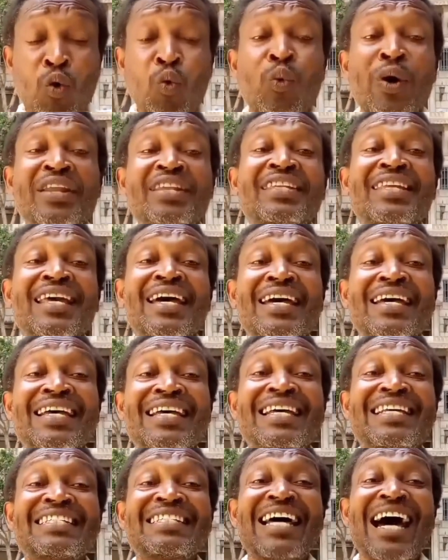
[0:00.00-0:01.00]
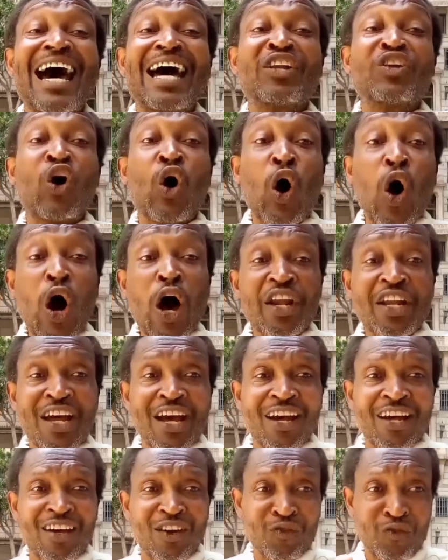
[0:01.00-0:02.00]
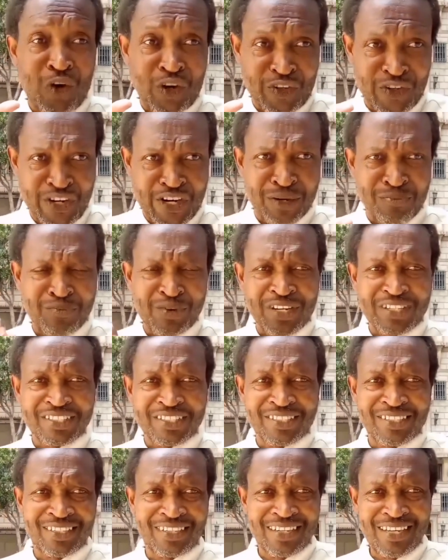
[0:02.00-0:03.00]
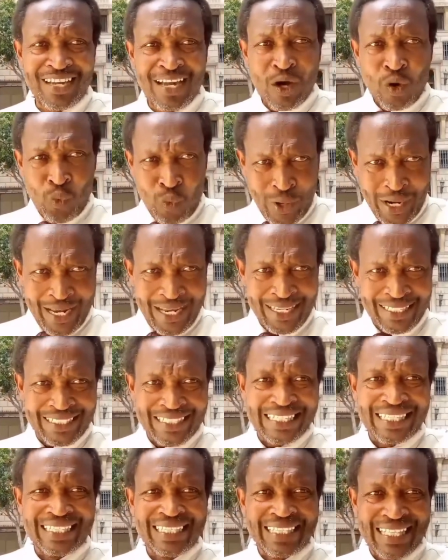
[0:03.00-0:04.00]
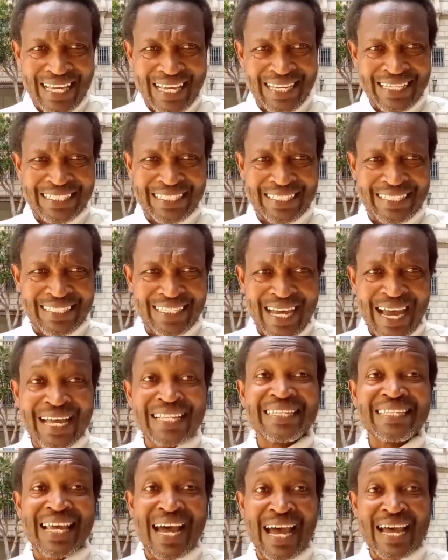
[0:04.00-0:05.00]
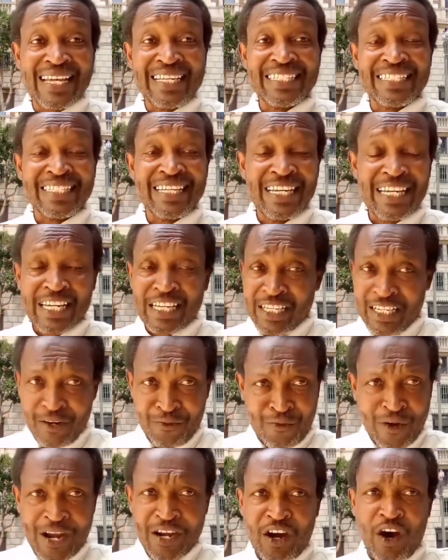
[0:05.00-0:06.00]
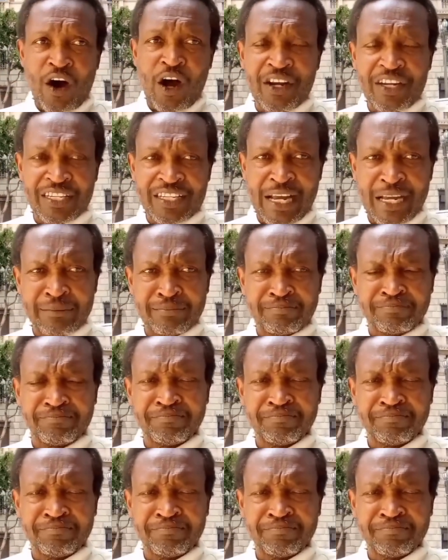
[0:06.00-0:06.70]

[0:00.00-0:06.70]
when there is an order for chicken breasts. Wings, legs, and thighs, they fry all the time.